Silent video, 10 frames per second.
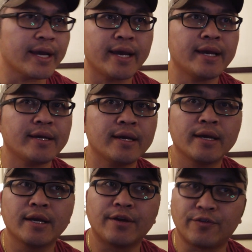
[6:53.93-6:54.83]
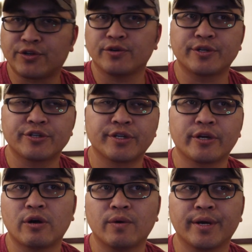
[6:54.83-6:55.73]
hey, if you're still interested
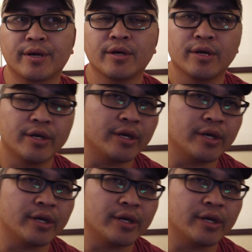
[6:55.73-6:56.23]
in going,